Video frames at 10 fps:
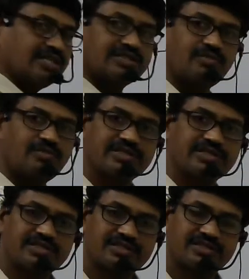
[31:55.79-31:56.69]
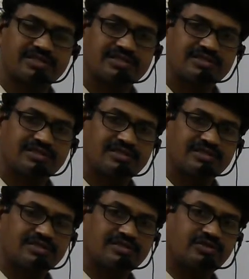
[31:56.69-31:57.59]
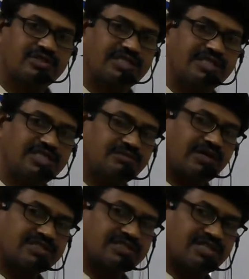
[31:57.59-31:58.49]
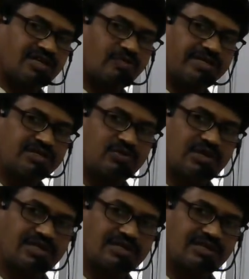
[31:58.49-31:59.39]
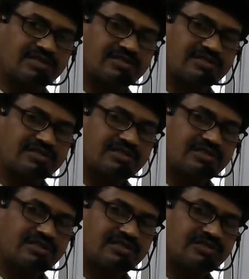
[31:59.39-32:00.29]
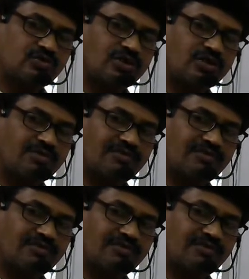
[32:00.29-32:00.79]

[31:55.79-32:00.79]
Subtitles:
sub boxes. So that each box can accommodate 2 electrons. So total number of